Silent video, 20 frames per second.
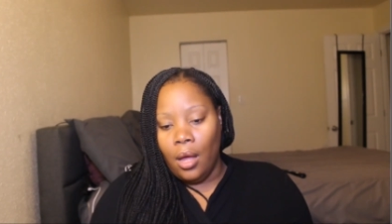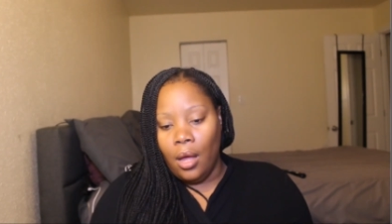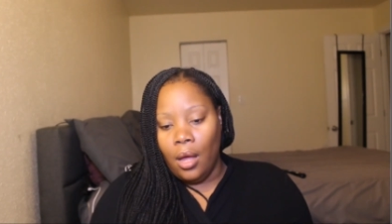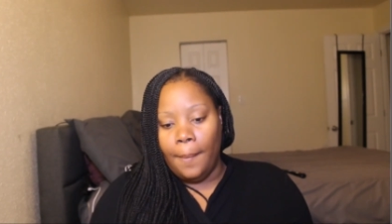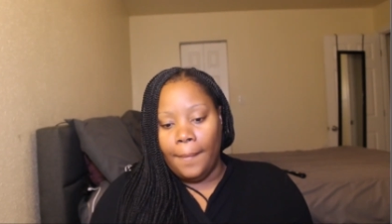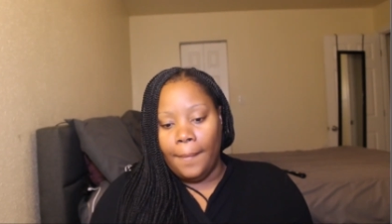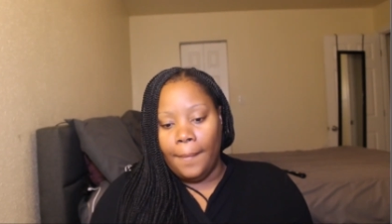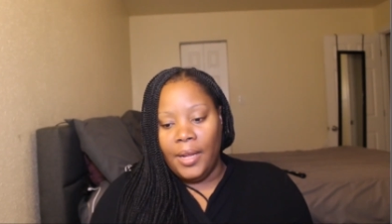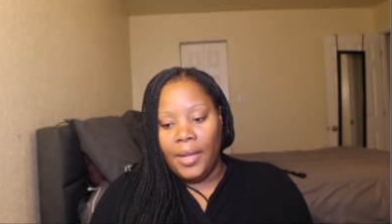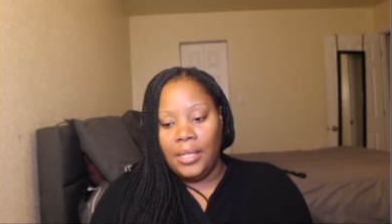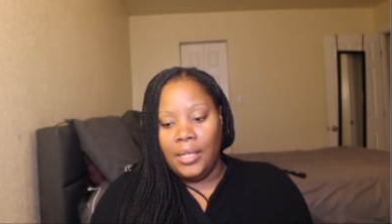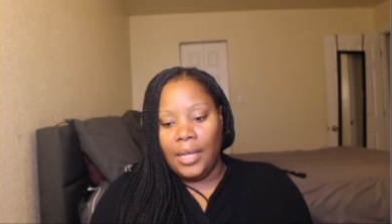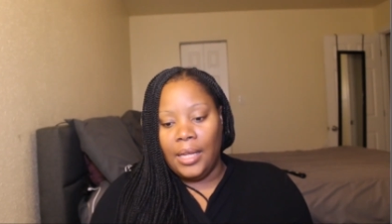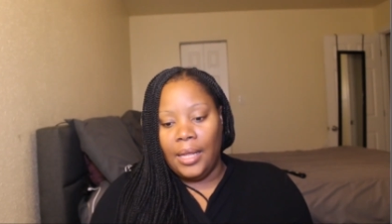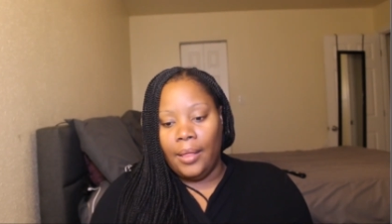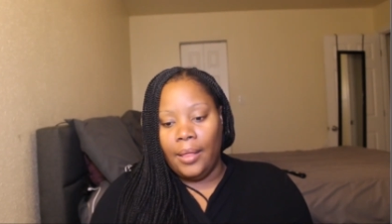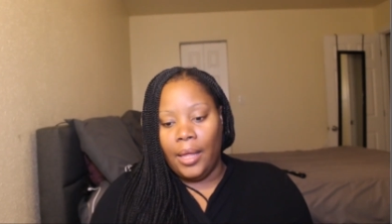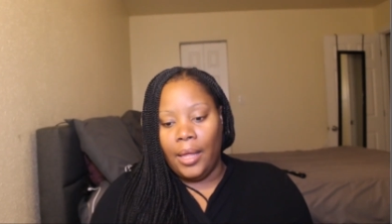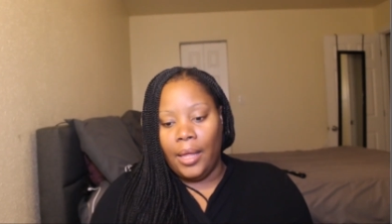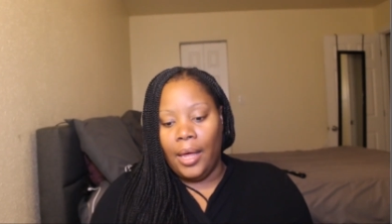He
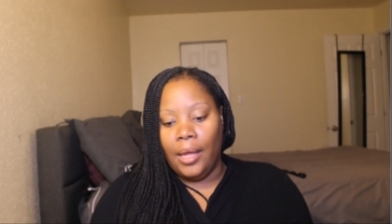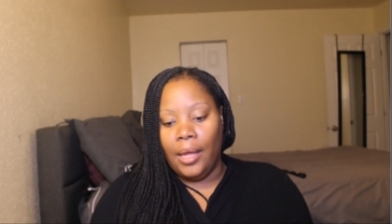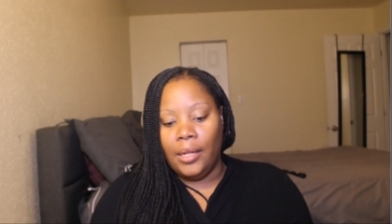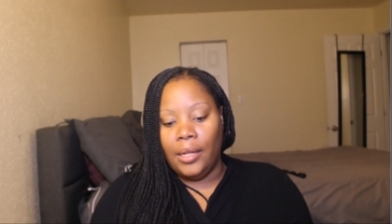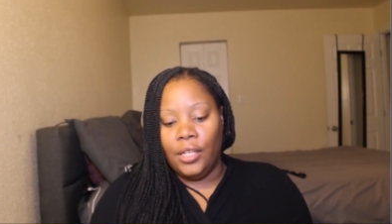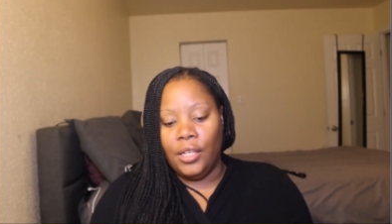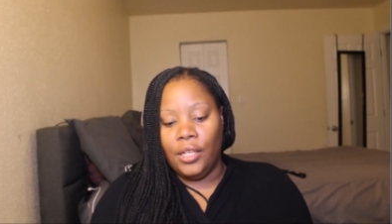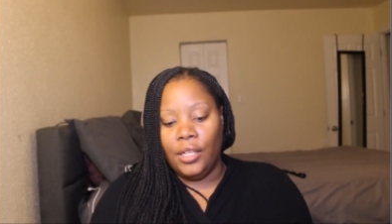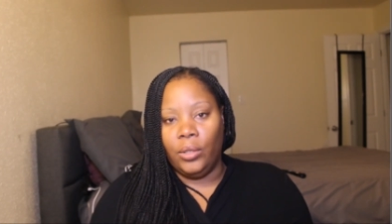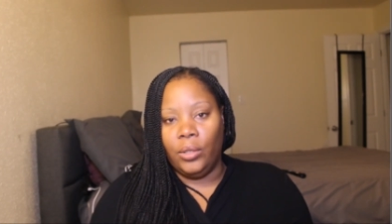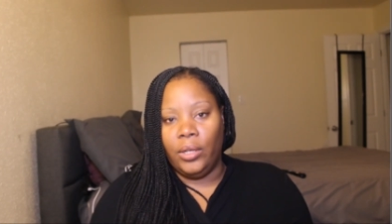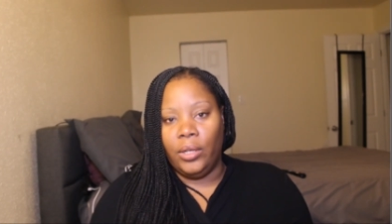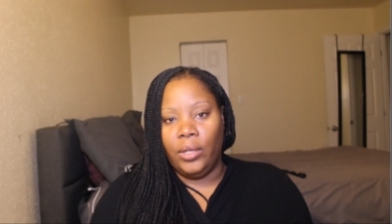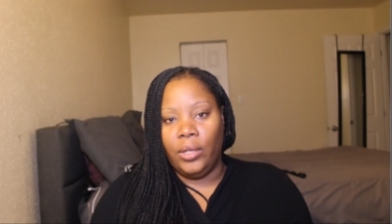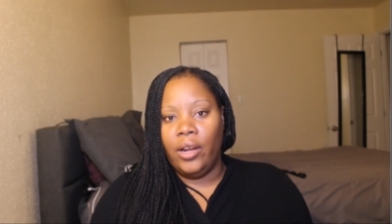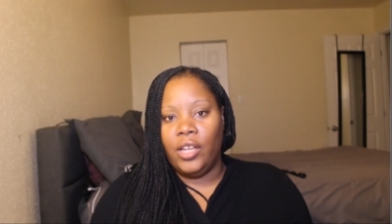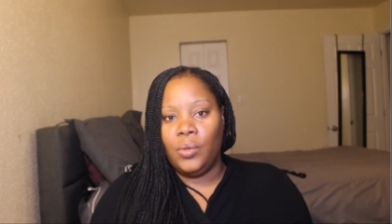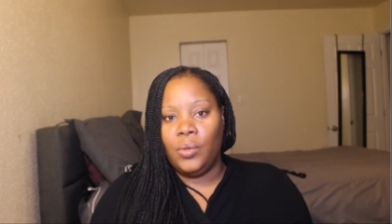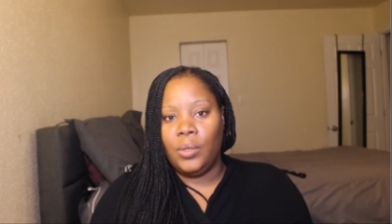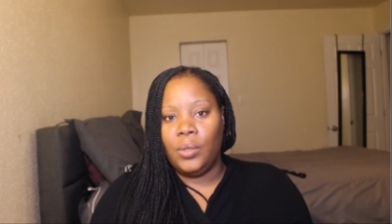said that, and so
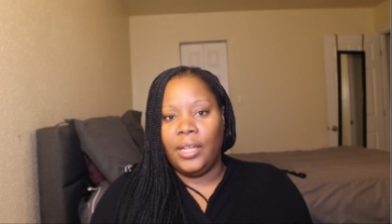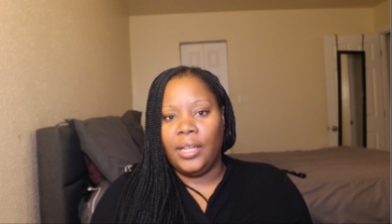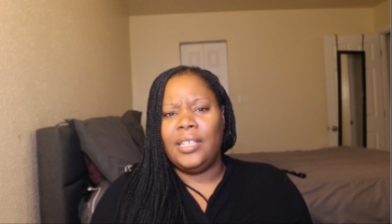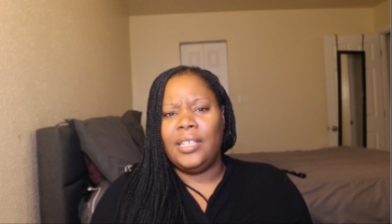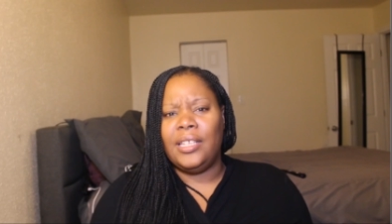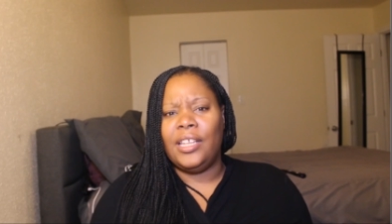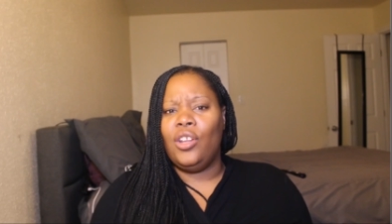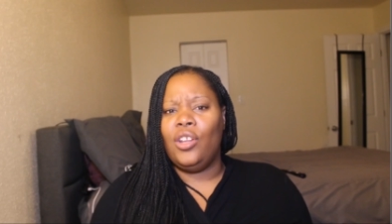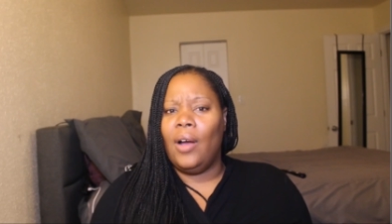Darius was like, he said,